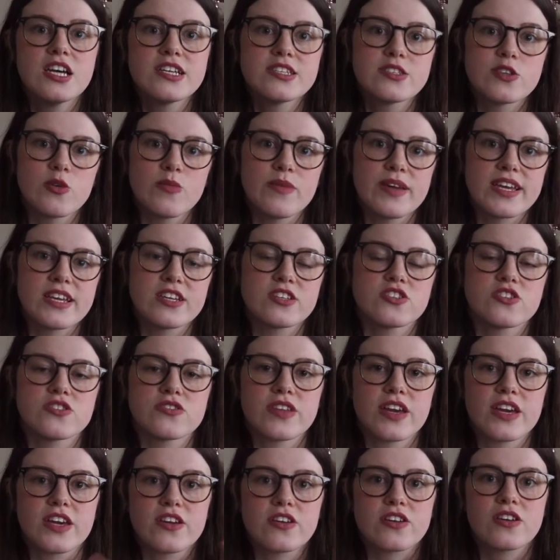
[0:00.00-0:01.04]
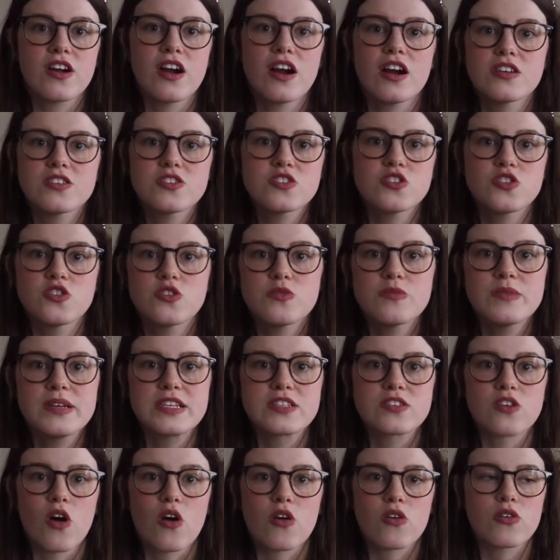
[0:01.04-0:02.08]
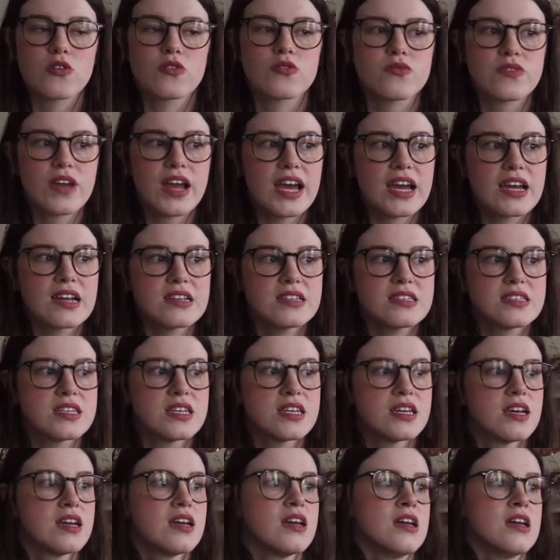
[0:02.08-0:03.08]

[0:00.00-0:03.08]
So making sure that your costume is all correct,